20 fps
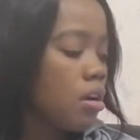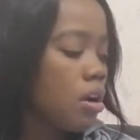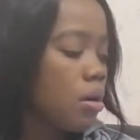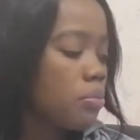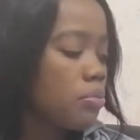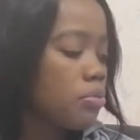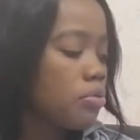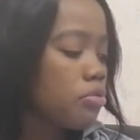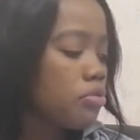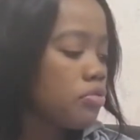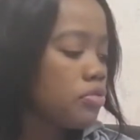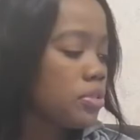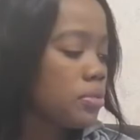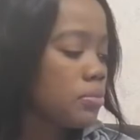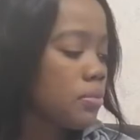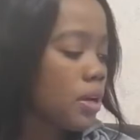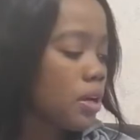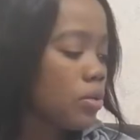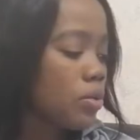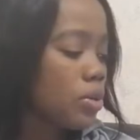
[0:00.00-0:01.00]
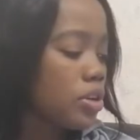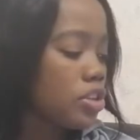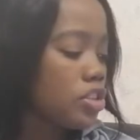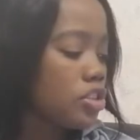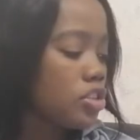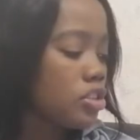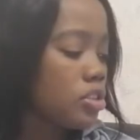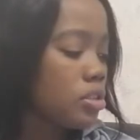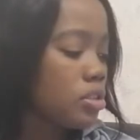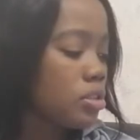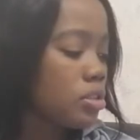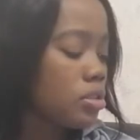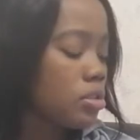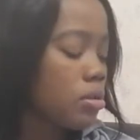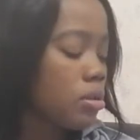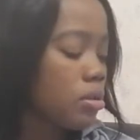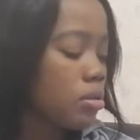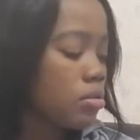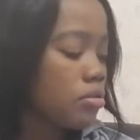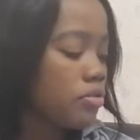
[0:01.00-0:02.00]
approved my questions
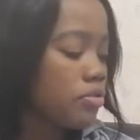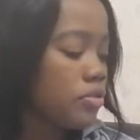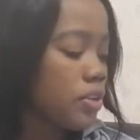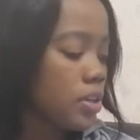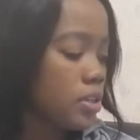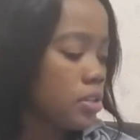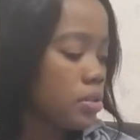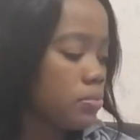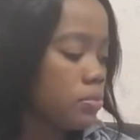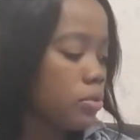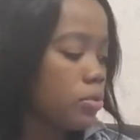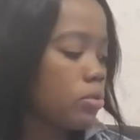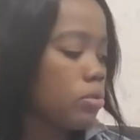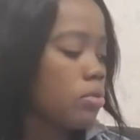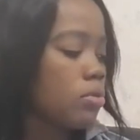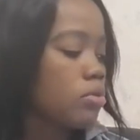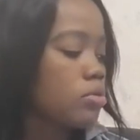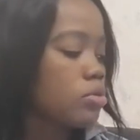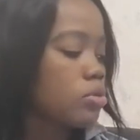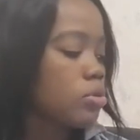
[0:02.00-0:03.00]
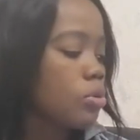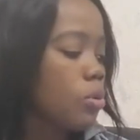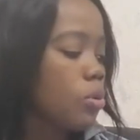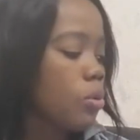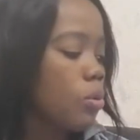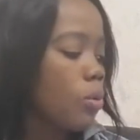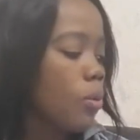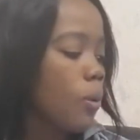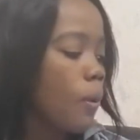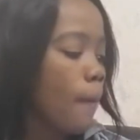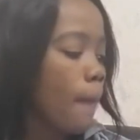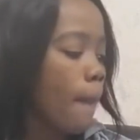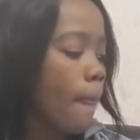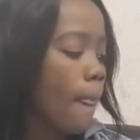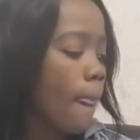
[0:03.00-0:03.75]
on Facebook. So